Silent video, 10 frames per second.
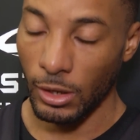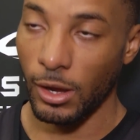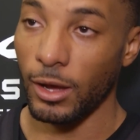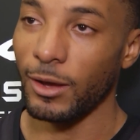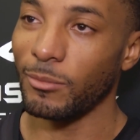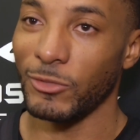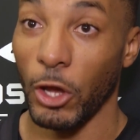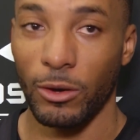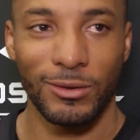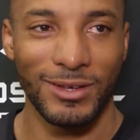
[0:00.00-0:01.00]

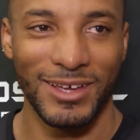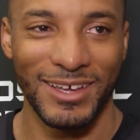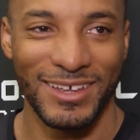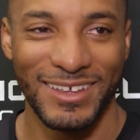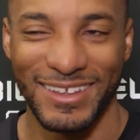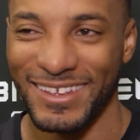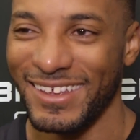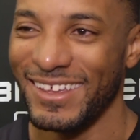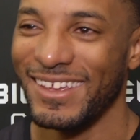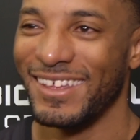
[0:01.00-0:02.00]
No.
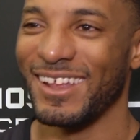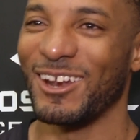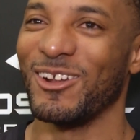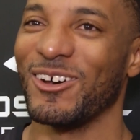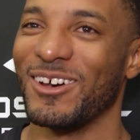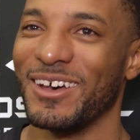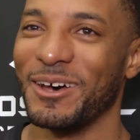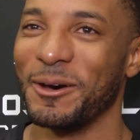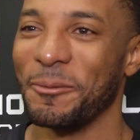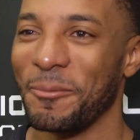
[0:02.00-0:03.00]
Not at
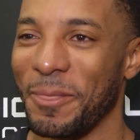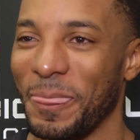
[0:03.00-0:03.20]
all.